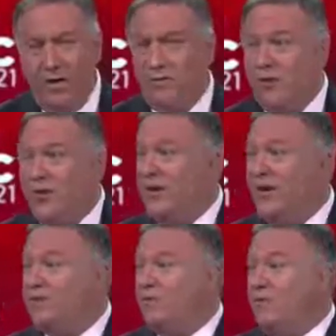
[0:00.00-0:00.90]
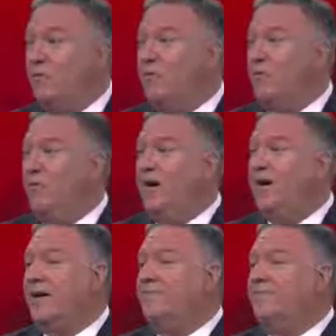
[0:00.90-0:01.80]
who was trying to cause trouble for
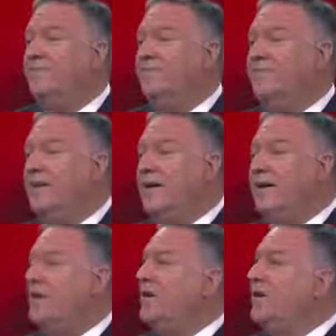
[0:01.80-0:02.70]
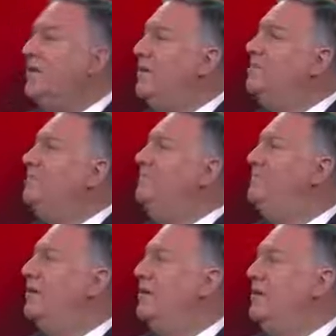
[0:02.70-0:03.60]
America. He was on a mission
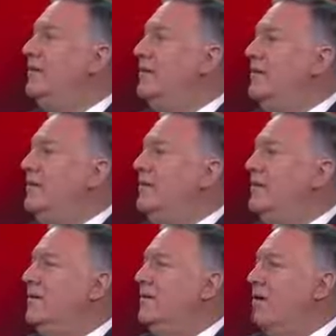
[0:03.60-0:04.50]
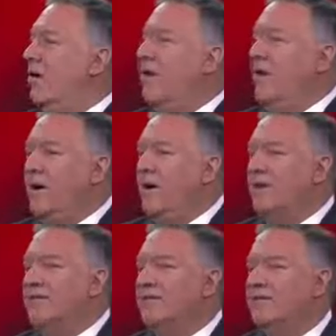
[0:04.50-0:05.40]
to harm
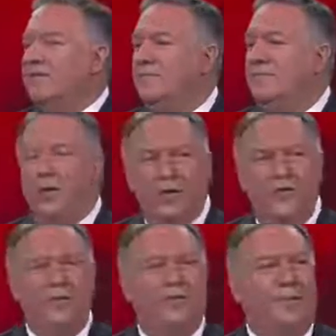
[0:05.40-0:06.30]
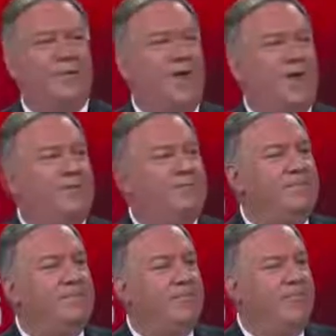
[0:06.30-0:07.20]
Americans, but we were a few steps ahead of
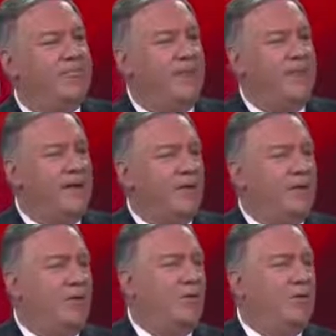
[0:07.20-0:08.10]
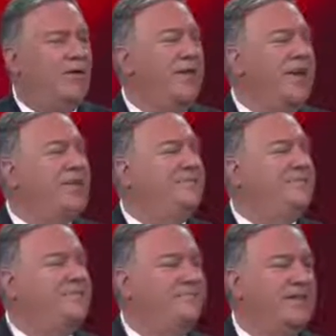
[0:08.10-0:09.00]
him. So in the end,
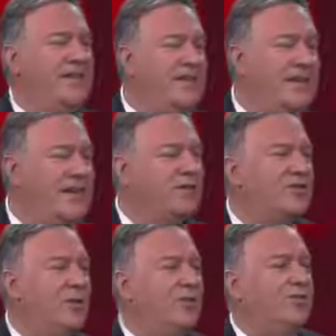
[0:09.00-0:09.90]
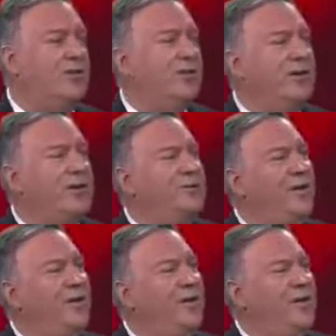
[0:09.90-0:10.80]
he didn't cause trouble for
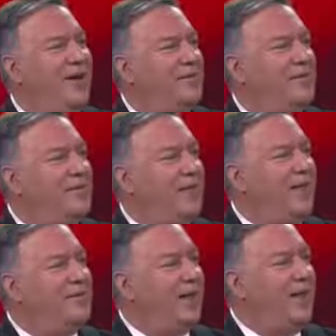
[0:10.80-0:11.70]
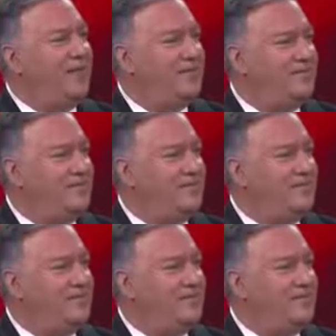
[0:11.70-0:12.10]
Americans or anyone else ever again.